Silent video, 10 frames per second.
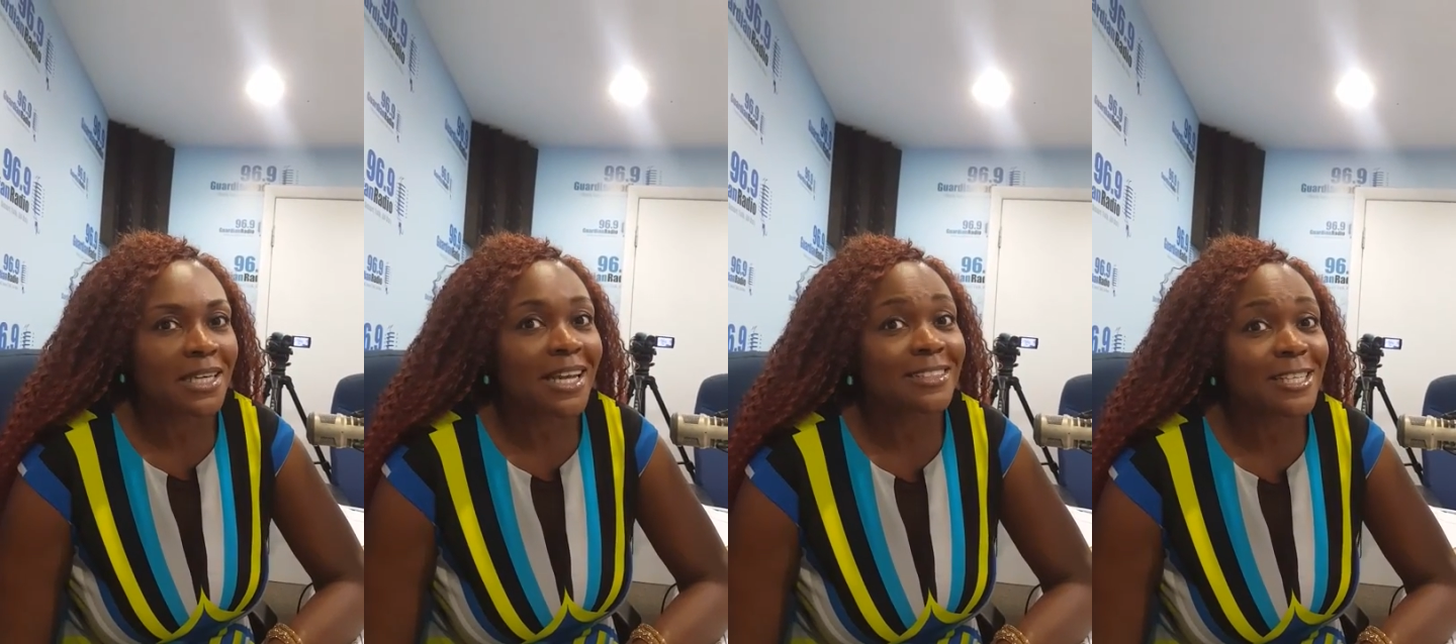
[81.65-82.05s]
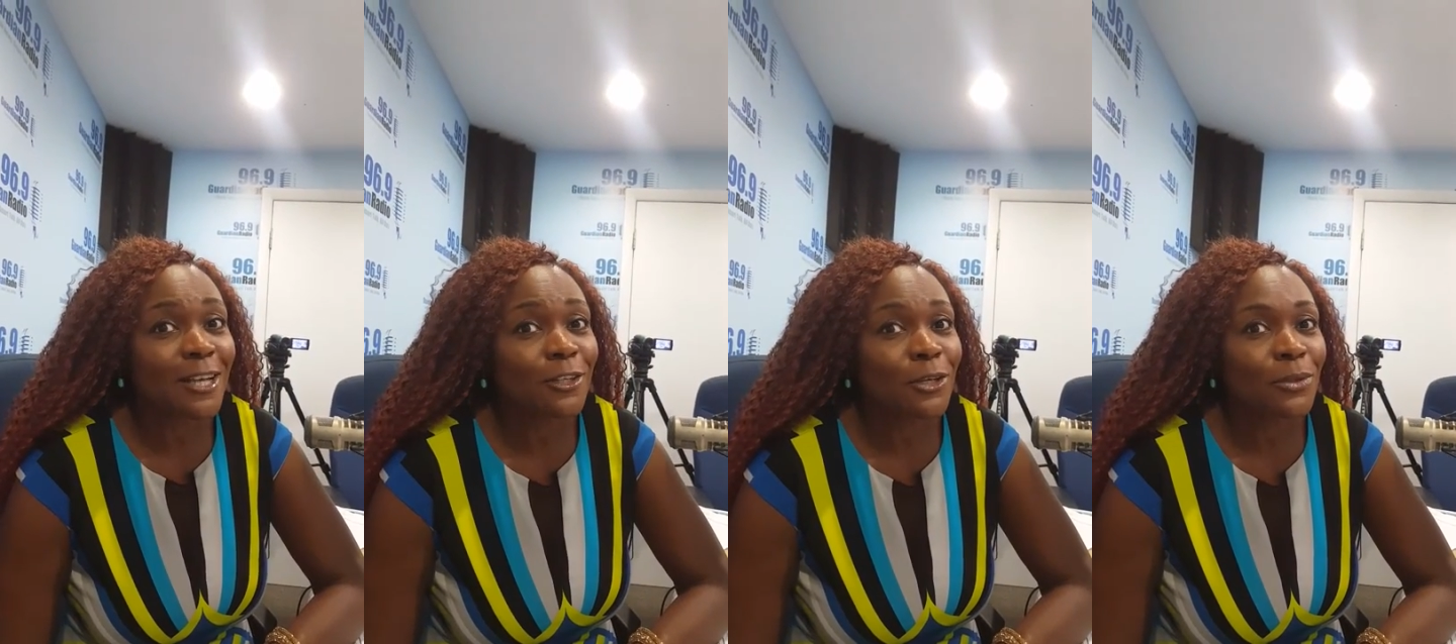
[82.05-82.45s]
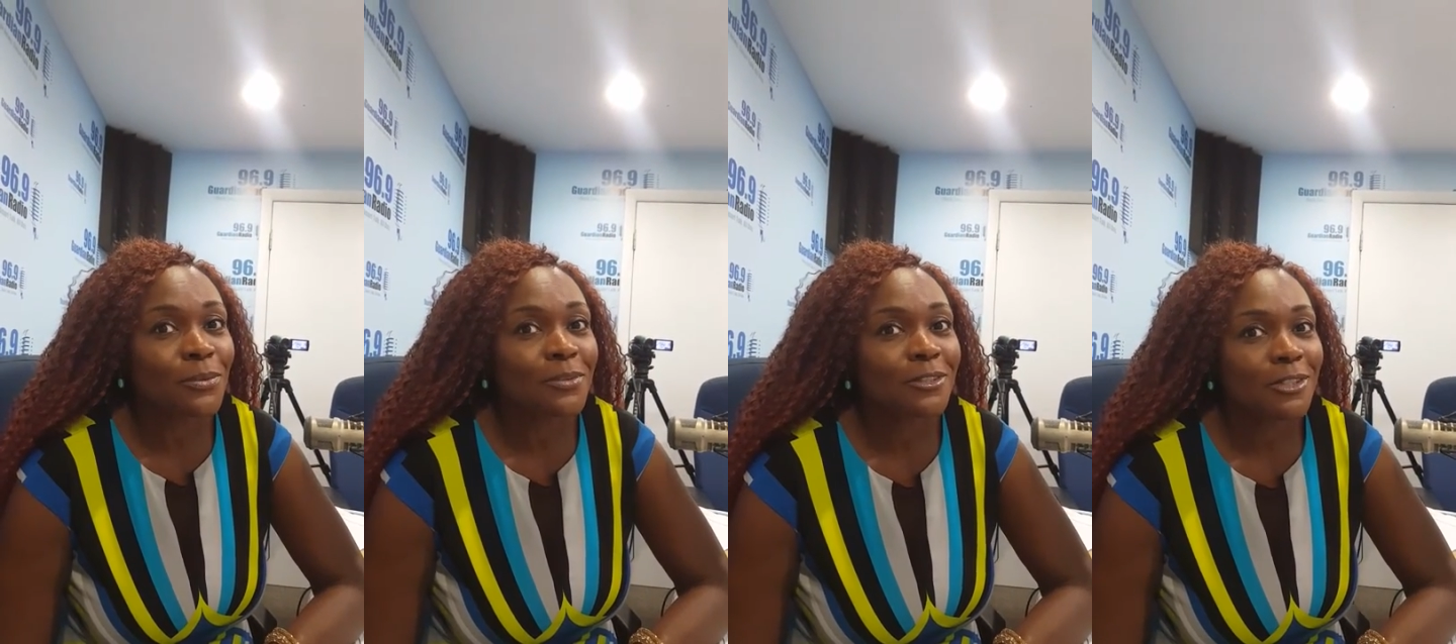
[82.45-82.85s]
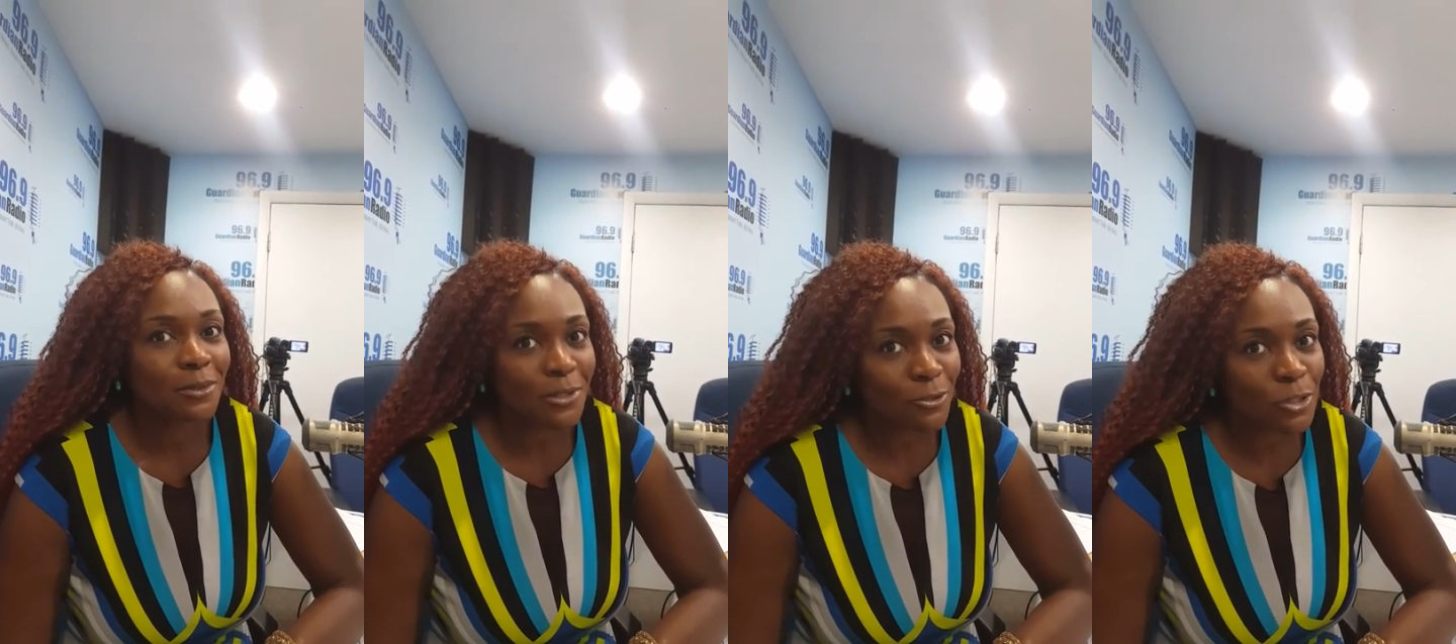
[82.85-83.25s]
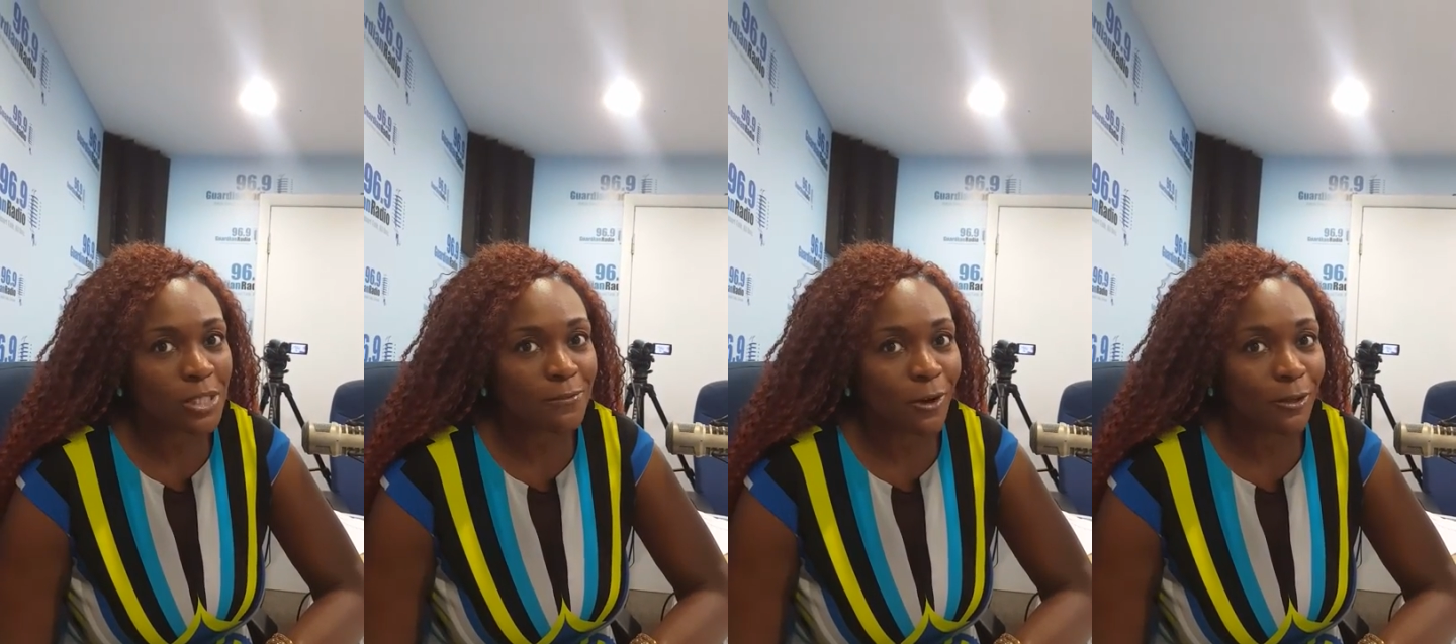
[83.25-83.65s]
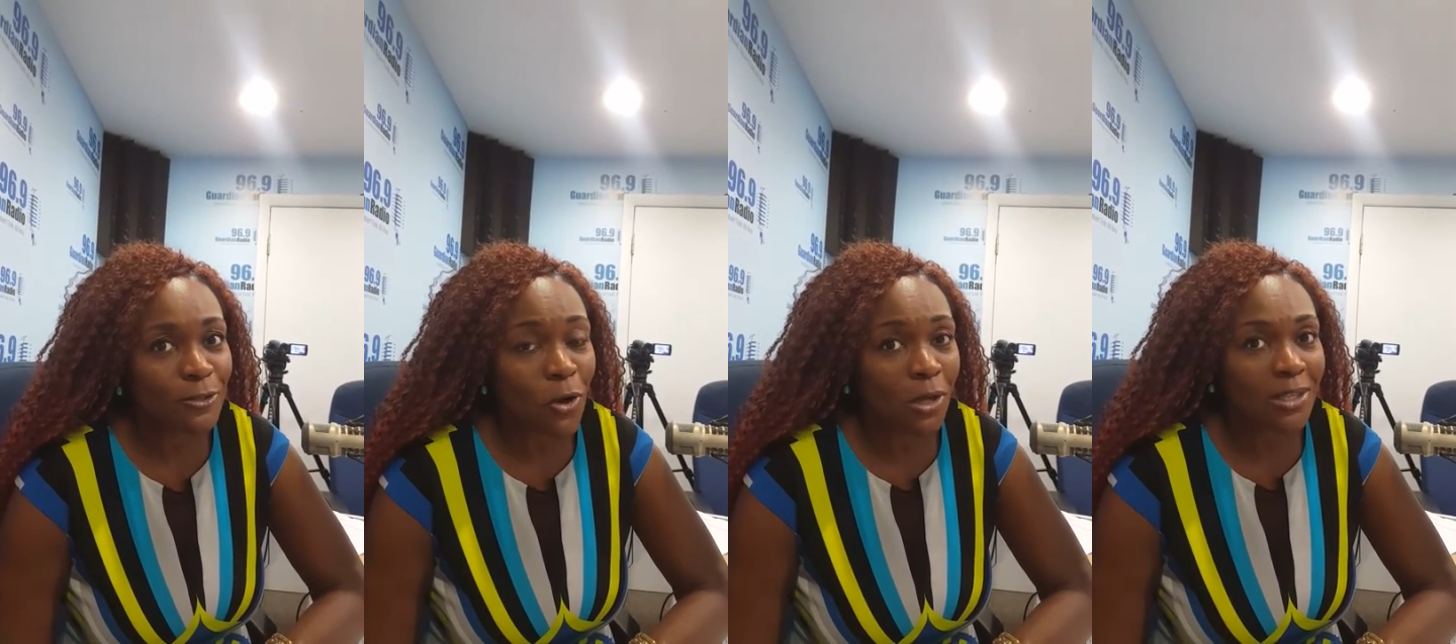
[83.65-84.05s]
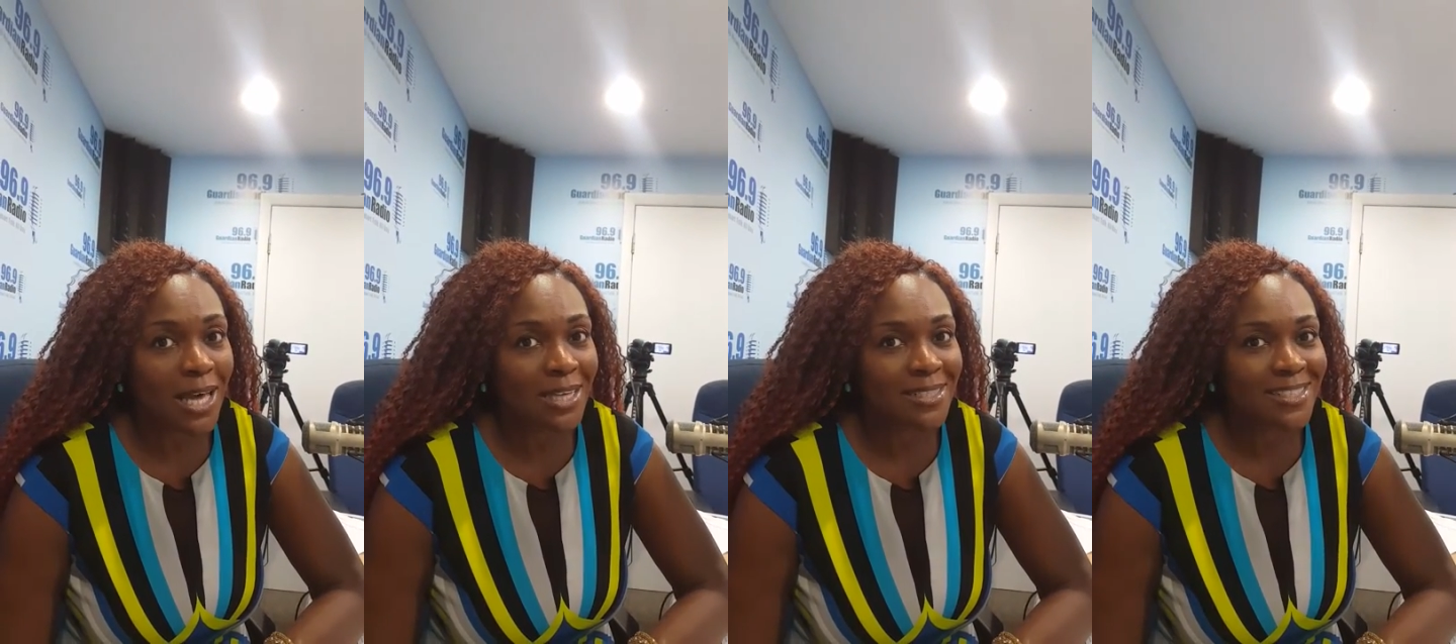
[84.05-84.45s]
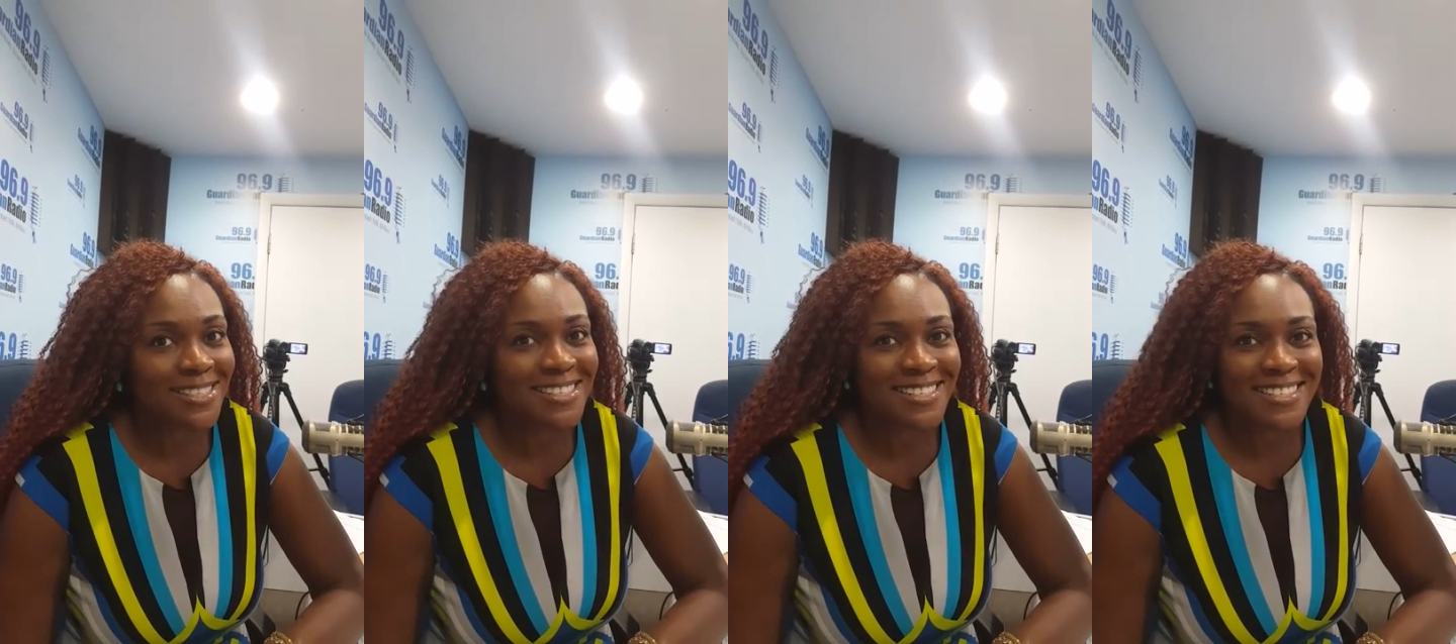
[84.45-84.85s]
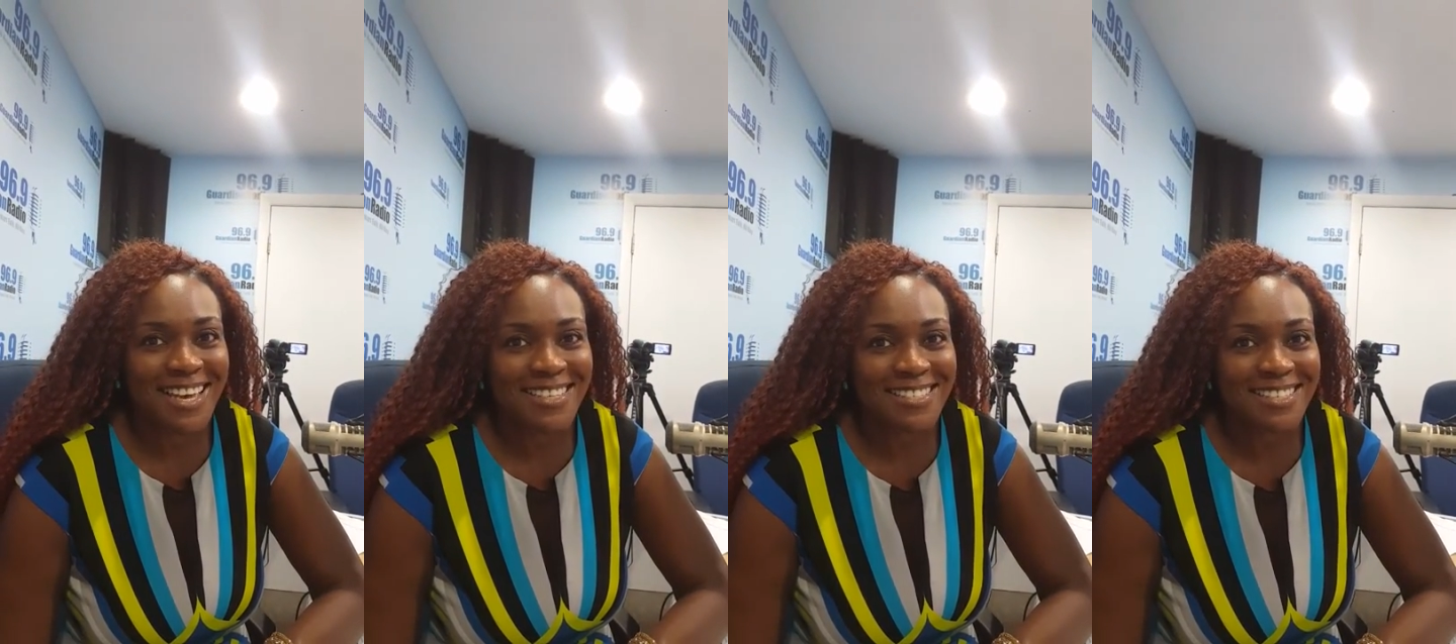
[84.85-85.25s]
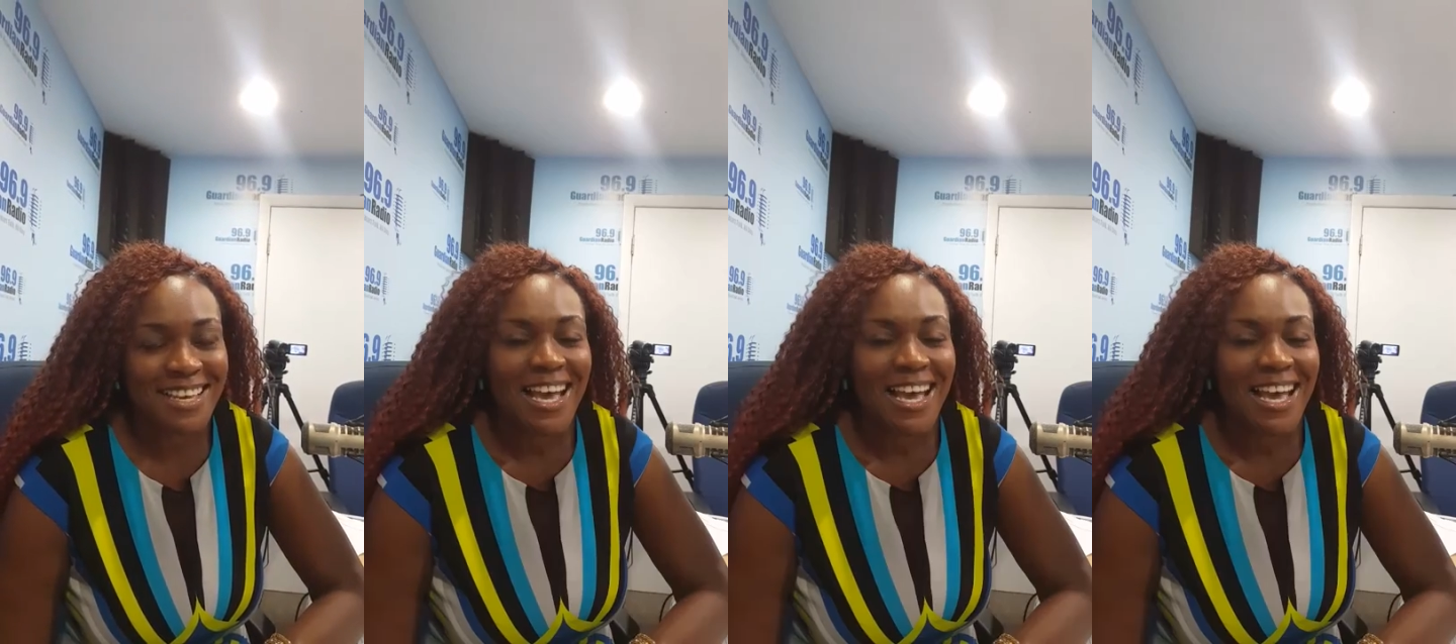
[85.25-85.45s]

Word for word: And I'll tell you, you know what usually follows all of that? Success.